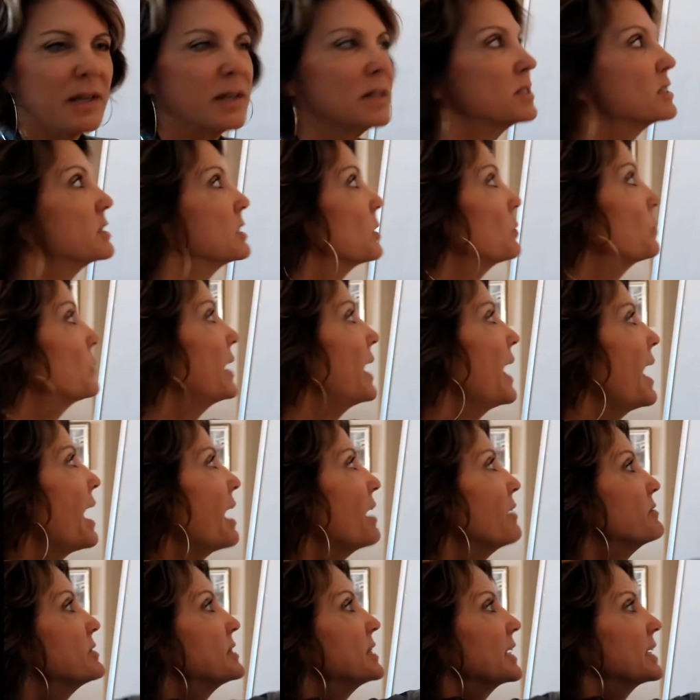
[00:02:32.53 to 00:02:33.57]
So we
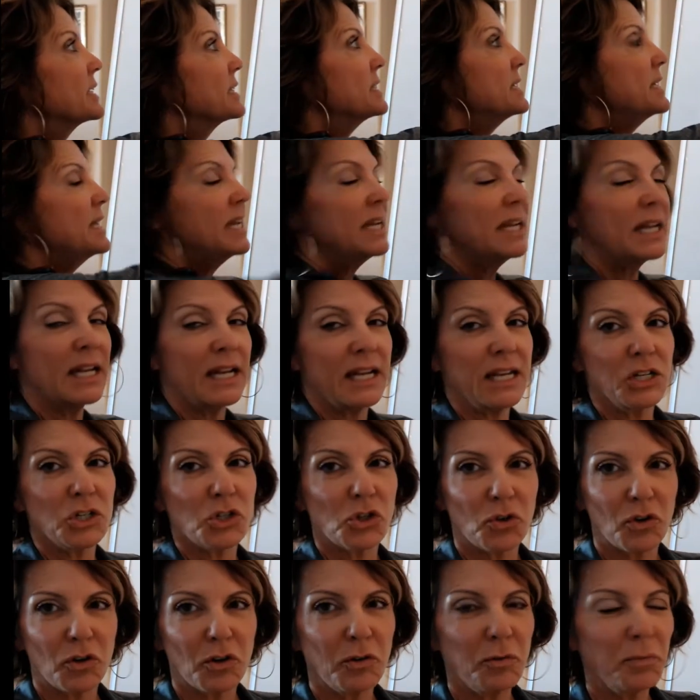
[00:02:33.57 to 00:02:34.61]
have 16 in each
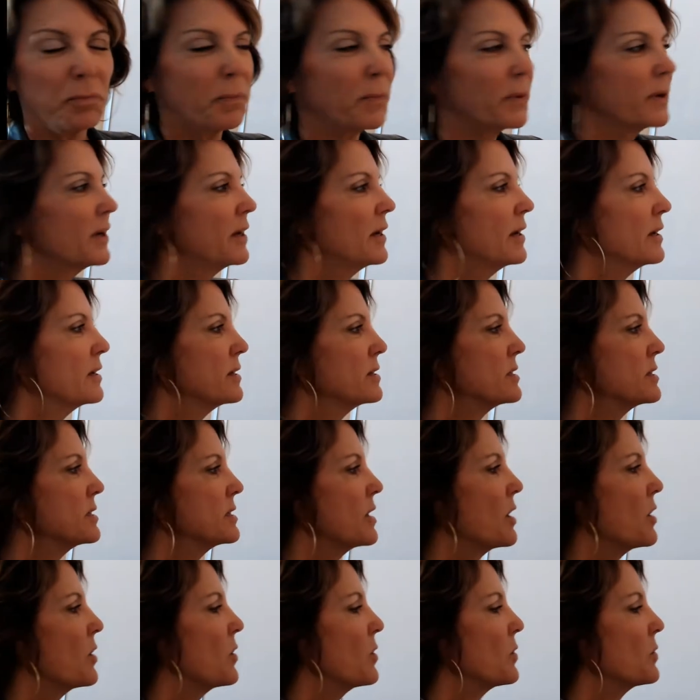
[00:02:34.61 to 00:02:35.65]
group.
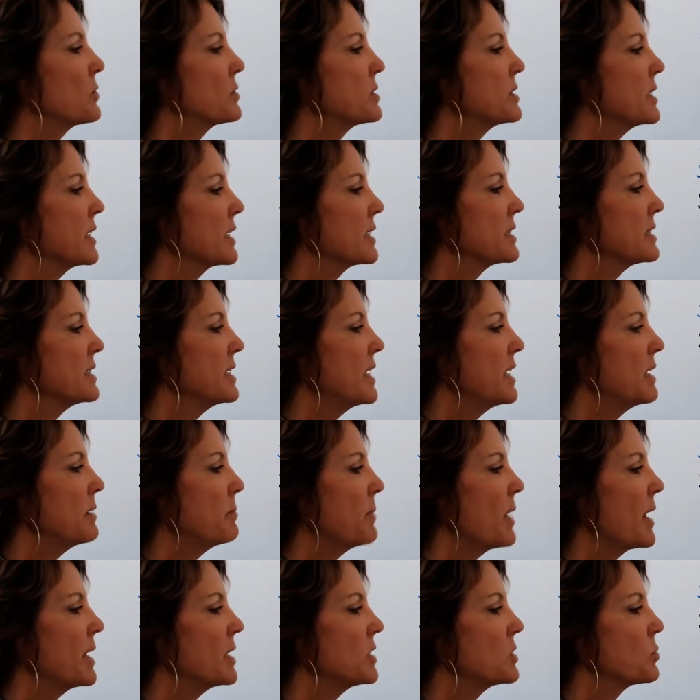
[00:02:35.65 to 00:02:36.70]
So 16
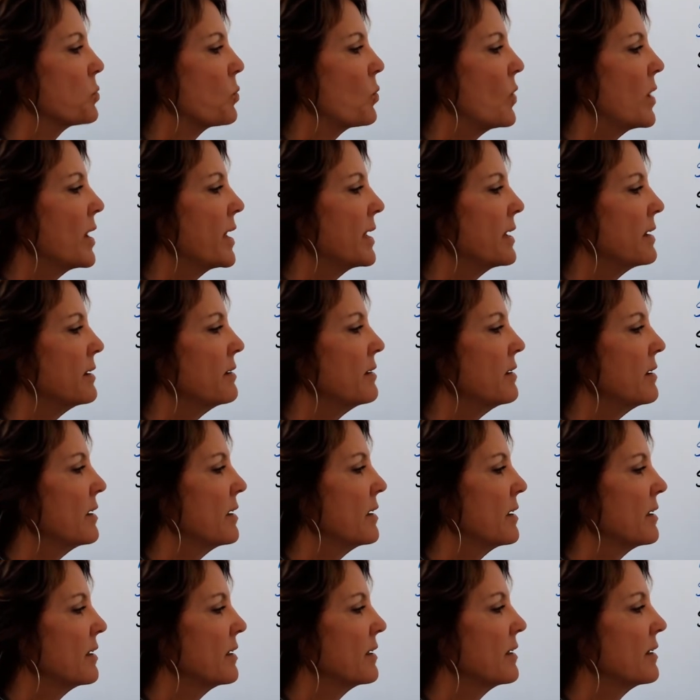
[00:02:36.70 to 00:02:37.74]
minus 1
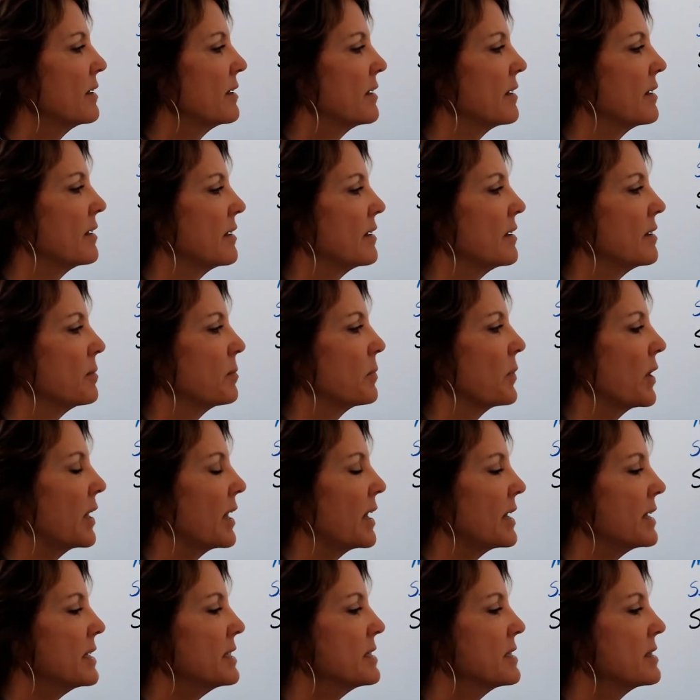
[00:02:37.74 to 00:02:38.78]

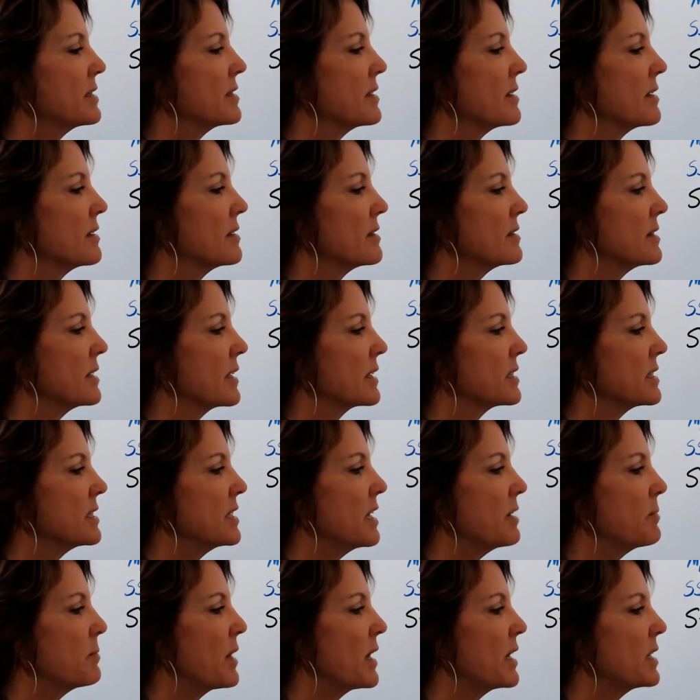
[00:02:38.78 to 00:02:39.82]
plus
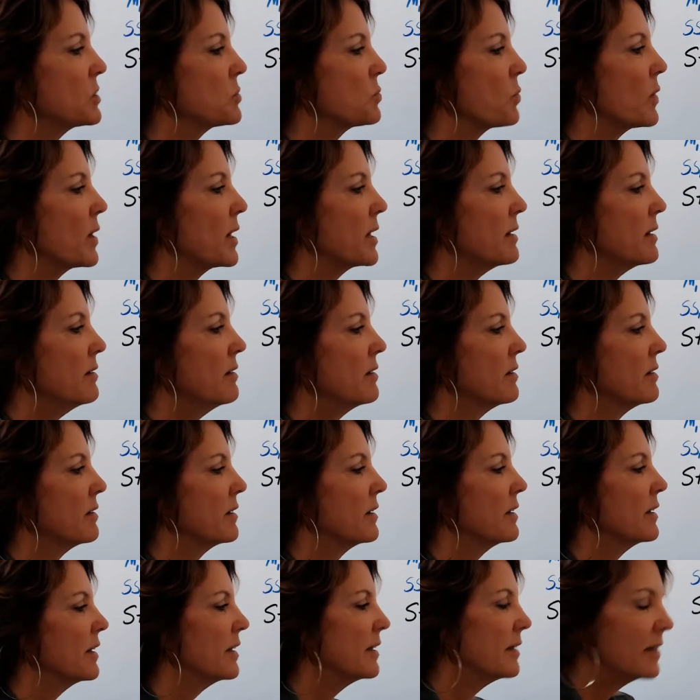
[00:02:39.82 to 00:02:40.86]
16 minus 1,
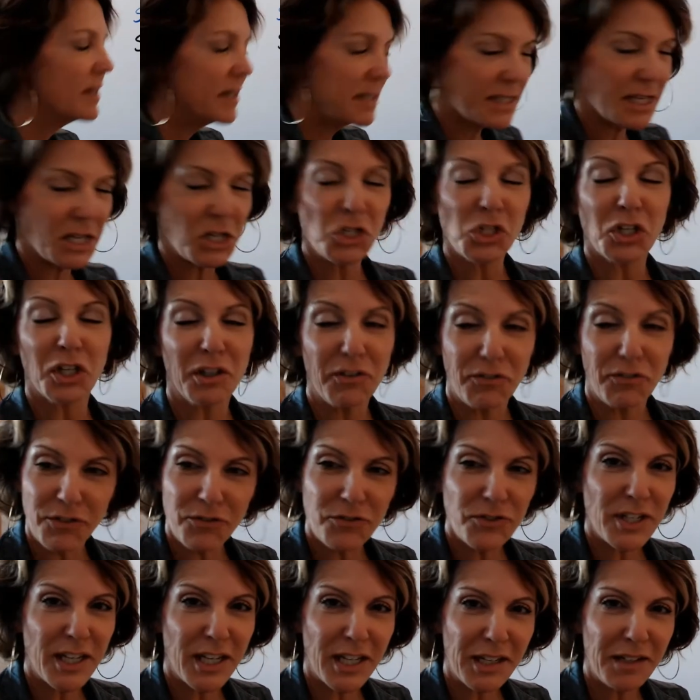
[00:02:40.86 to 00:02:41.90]
essentially
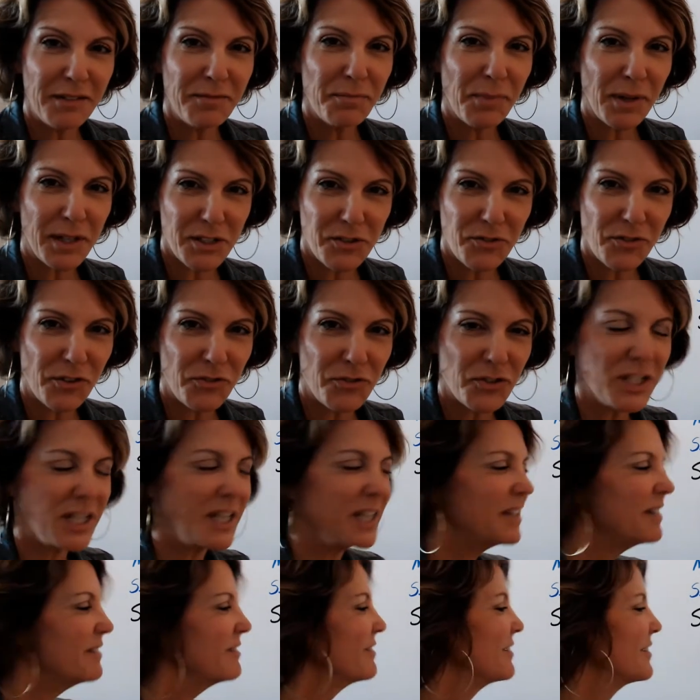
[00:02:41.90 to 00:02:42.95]
15 plus
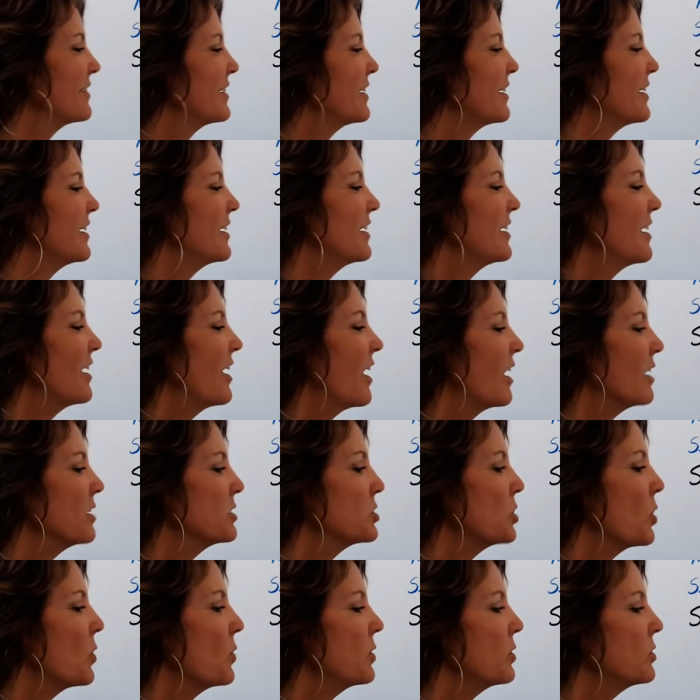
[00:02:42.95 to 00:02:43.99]
15. Our
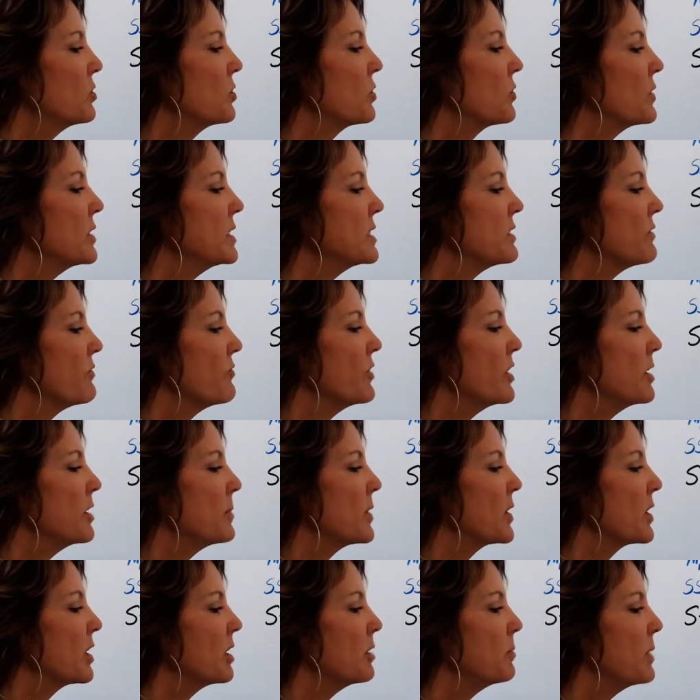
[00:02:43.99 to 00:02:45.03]
total degrees of freedom are
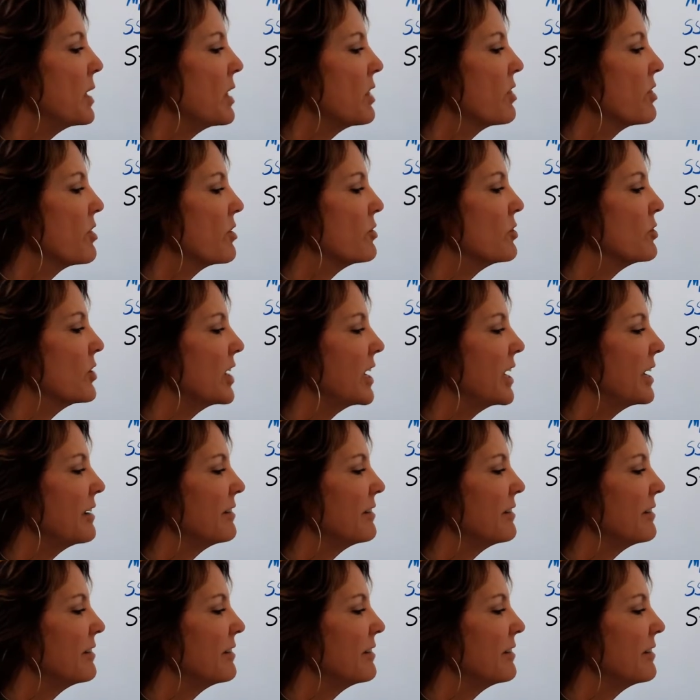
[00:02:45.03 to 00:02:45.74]
going to be 30.